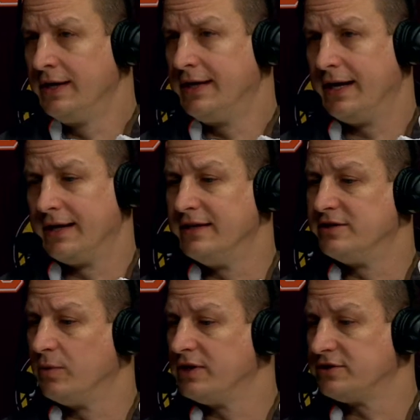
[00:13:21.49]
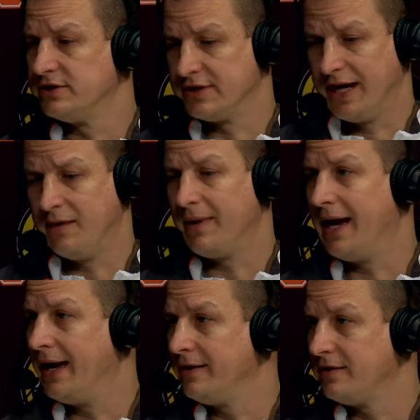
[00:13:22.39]
Uh, Lindsey Wilson's a game
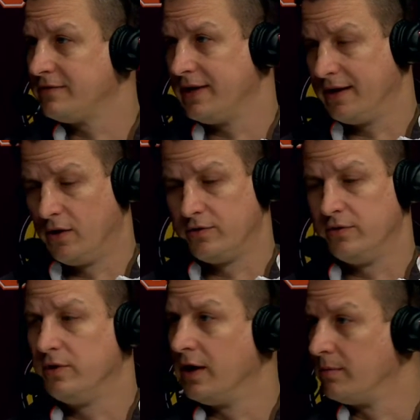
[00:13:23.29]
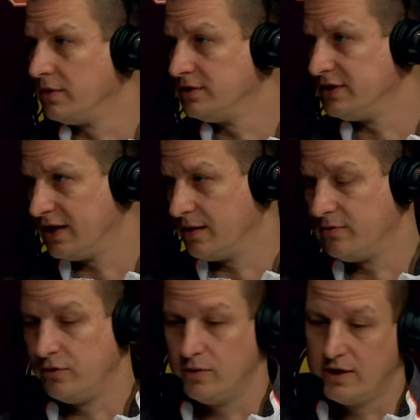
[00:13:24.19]
behind us. They go to Cumberlands, they come
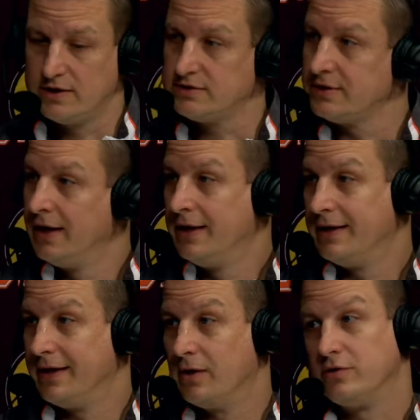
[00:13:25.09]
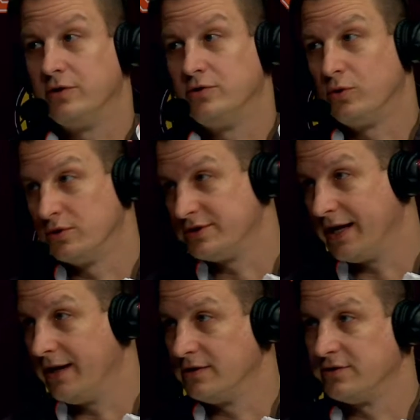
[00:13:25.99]
to us, they go to
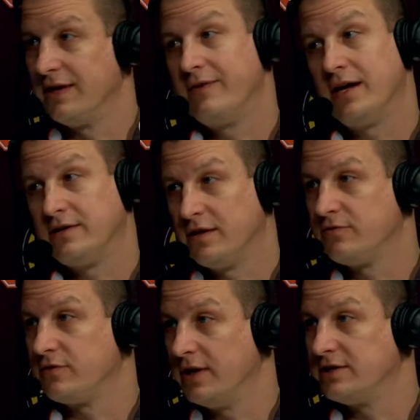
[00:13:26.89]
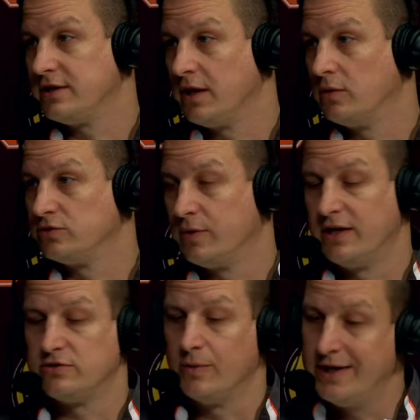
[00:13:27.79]
Georgetown. So they've got a tough stretch sure. to go as
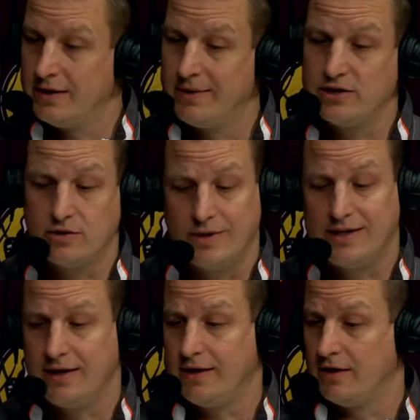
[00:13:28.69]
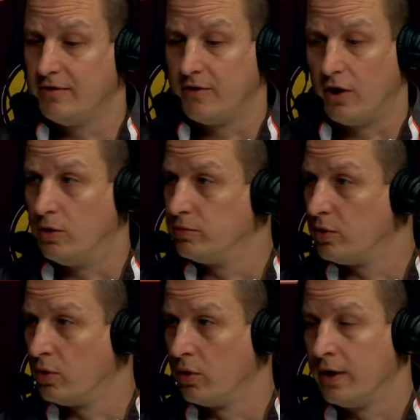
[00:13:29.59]
well. So we need to make sure we take care of our home
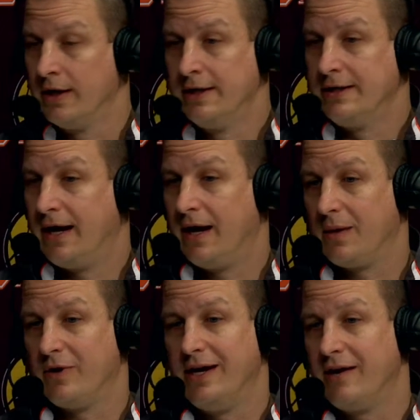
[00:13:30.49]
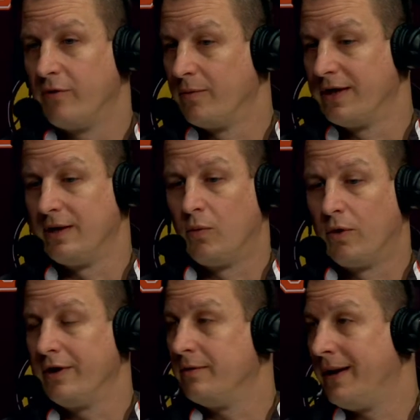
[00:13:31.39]
court, uh, and we never really
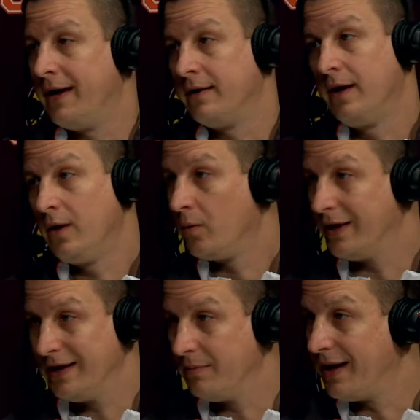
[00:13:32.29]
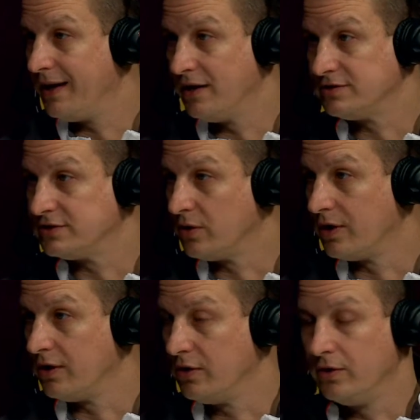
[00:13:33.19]
worry about what anybody else is going
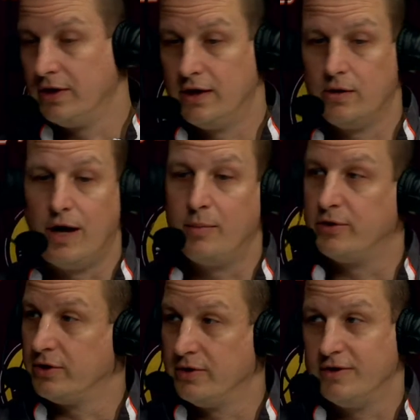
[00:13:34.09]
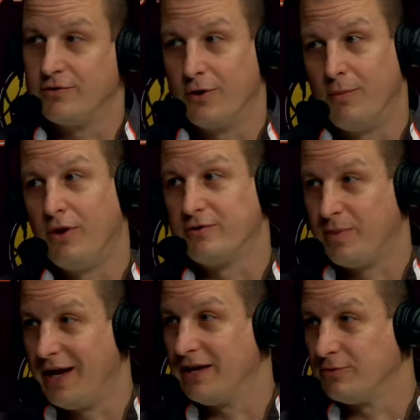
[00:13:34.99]
to do. You know, opportunities are going to
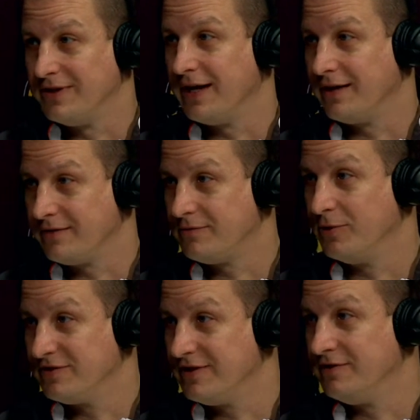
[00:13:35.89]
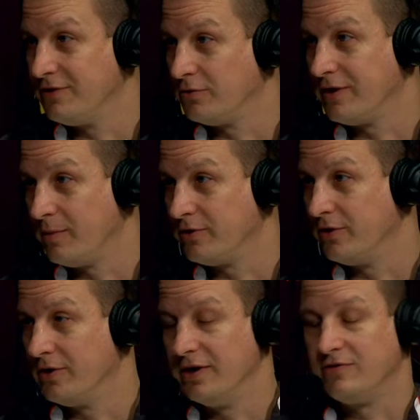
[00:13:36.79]
multiply as we take we seize those
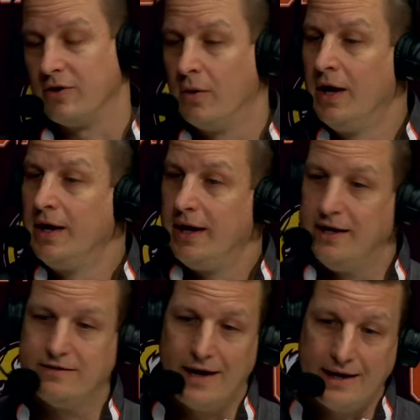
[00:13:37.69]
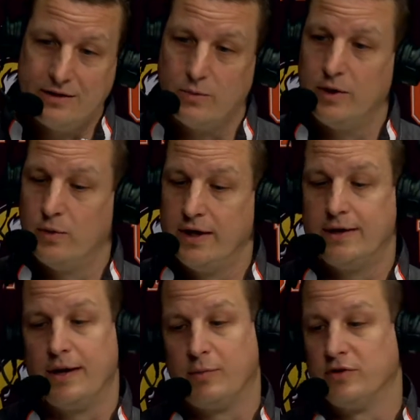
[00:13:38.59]
opportunities. So each night that we win,
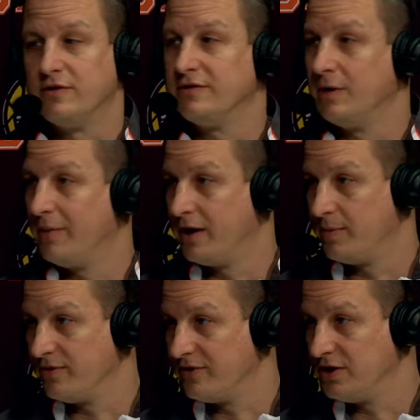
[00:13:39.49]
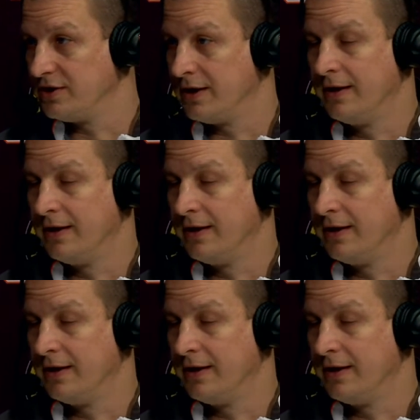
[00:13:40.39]
that puts us in a better position.